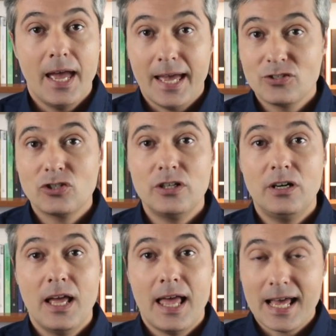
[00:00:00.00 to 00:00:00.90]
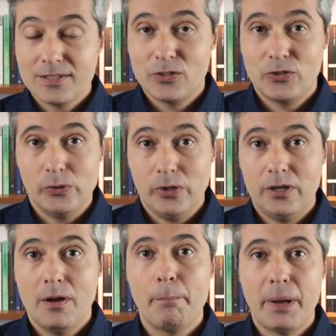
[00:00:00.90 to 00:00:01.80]
Esther has a
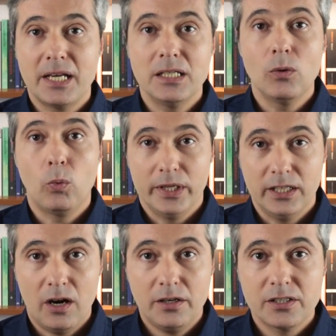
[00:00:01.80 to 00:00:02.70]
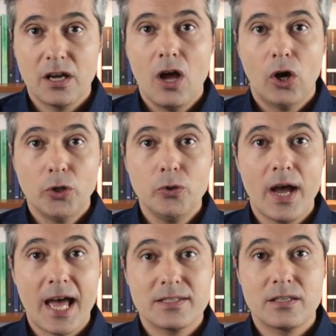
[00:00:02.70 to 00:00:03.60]
suitor, Buddy Willard, who
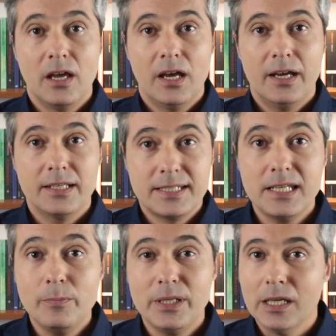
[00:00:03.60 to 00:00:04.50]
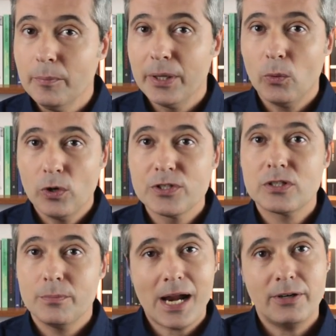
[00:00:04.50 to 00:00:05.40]
has TB but wants
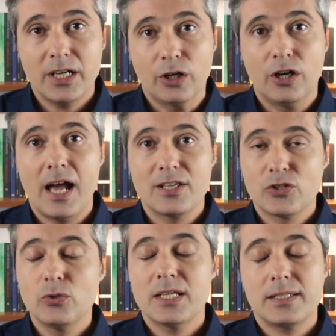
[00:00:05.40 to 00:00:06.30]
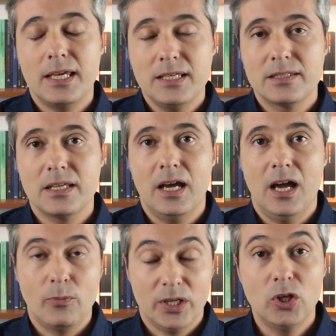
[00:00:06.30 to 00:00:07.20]
to marry her as soon as he's
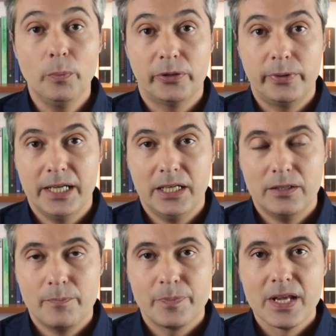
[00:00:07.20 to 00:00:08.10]
recuperated.